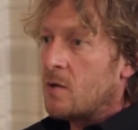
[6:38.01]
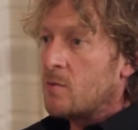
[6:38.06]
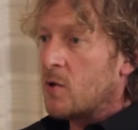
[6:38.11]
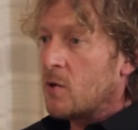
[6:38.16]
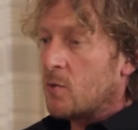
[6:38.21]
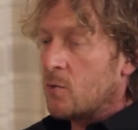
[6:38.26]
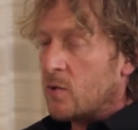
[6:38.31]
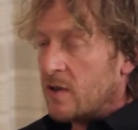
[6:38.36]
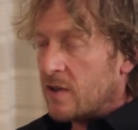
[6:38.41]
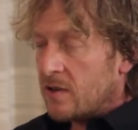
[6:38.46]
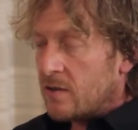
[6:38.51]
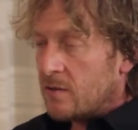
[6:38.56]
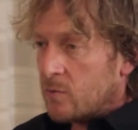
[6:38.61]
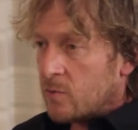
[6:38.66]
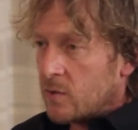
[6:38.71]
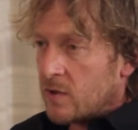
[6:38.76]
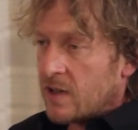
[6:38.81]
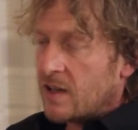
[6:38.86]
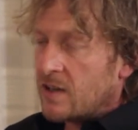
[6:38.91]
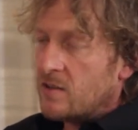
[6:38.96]
But with
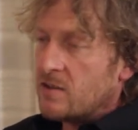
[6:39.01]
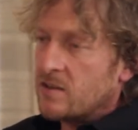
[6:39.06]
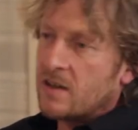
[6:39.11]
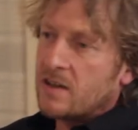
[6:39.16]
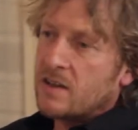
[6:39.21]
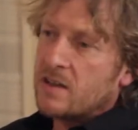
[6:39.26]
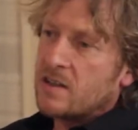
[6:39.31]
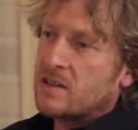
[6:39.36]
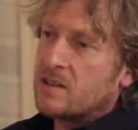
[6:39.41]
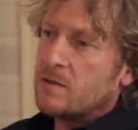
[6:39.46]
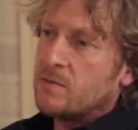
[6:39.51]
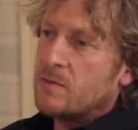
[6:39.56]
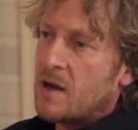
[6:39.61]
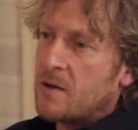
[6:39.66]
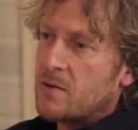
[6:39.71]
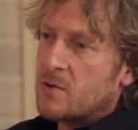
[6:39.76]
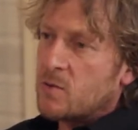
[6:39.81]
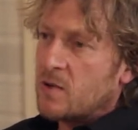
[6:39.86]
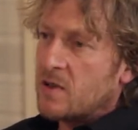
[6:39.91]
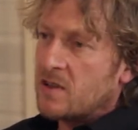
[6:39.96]
EcuTek custom
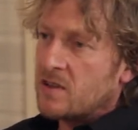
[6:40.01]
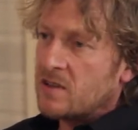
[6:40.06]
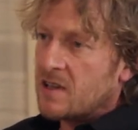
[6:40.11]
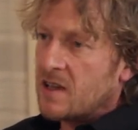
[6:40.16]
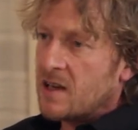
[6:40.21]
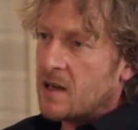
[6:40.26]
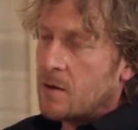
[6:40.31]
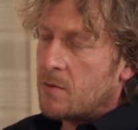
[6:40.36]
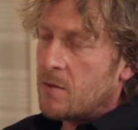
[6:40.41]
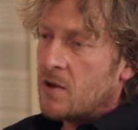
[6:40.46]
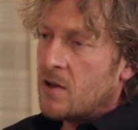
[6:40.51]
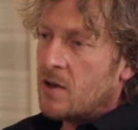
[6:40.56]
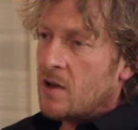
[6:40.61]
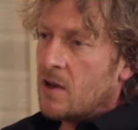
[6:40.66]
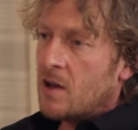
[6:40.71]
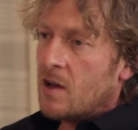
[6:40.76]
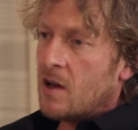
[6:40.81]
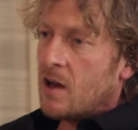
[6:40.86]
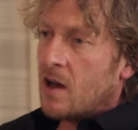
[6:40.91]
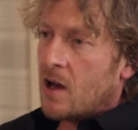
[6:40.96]
maps, we can set up
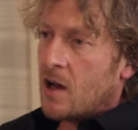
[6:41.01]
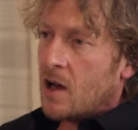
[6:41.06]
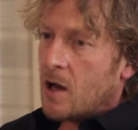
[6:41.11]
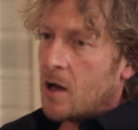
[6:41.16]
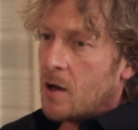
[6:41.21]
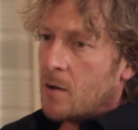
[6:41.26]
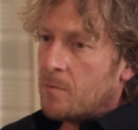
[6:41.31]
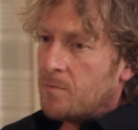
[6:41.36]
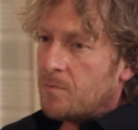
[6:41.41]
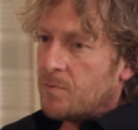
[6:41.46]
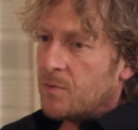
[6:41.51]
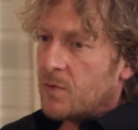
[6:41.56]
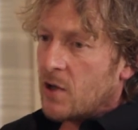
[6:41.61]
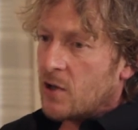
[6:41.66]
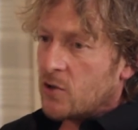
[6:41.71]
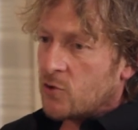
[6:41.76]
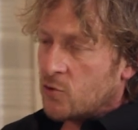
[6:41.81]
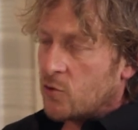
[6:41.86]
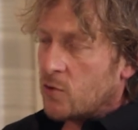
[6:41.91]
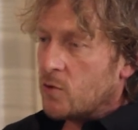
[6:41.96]
a